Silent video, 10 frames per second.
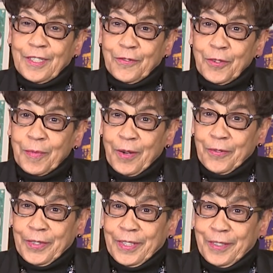football
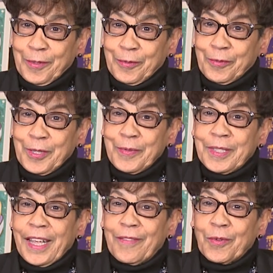field. We would
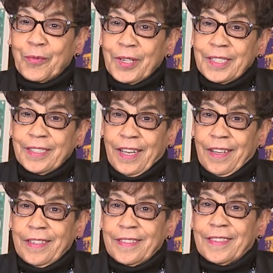have it one
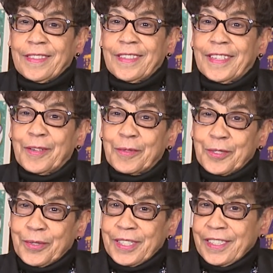night, and then they would
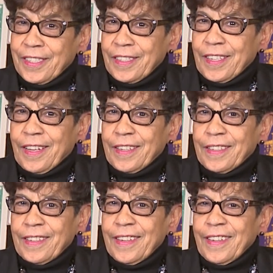do it another night.
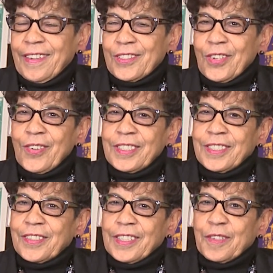So I always
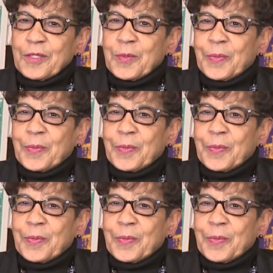thought that was